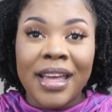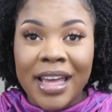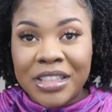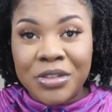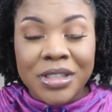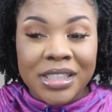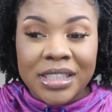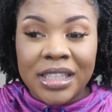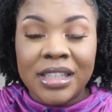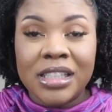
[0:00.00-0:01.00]
as you can
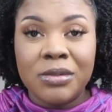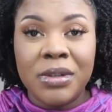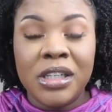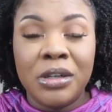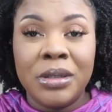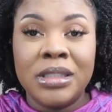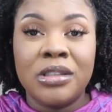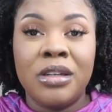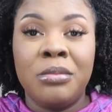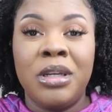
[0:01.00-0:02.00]
see, this video
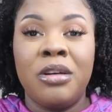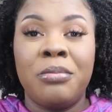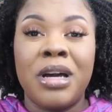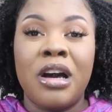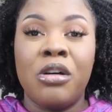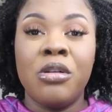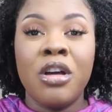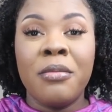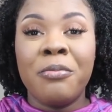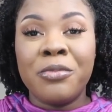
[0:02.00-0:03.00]
is going to be
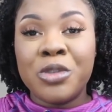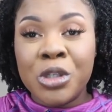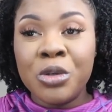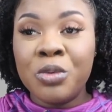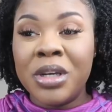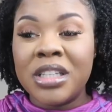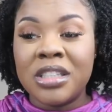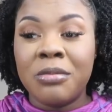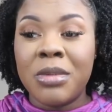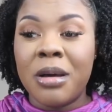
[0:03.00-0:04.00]
about two
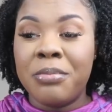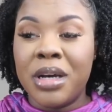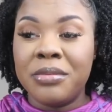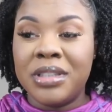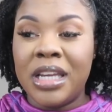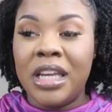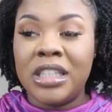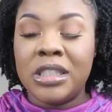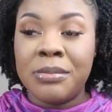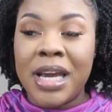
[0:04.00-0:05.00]
weeks of my bump
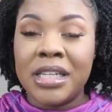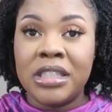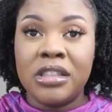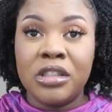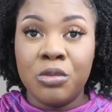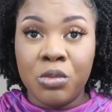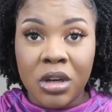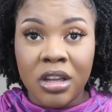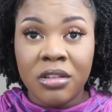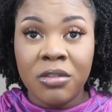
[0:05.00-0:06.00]
date smashed into
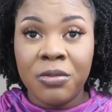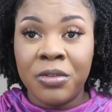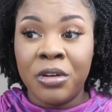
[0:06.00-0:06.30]
one.